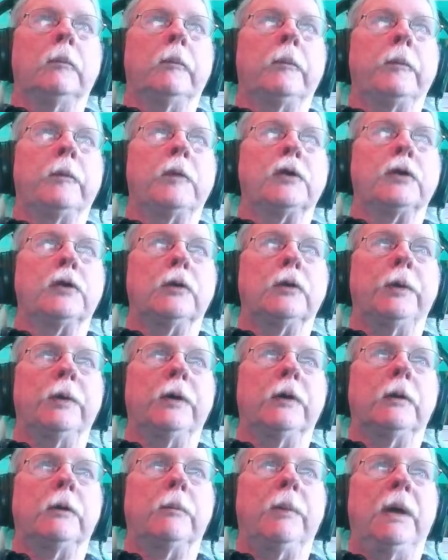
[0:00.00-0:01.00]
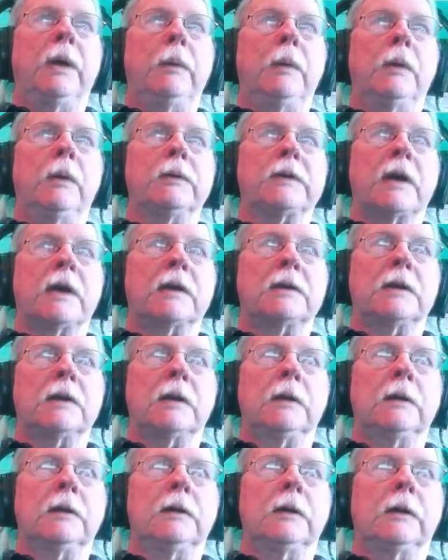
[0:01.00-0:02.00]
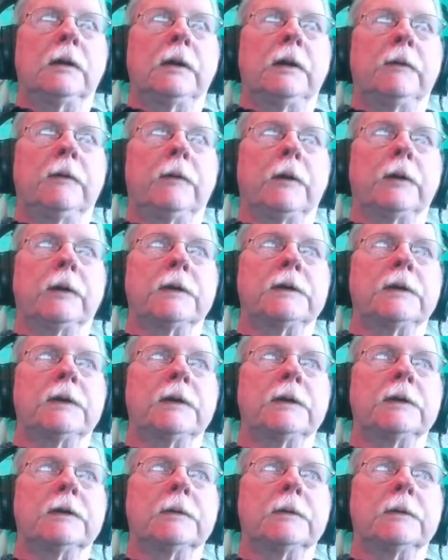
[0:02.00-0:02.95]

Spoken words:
Should be good. Maybe I was accidentally deleting vertices.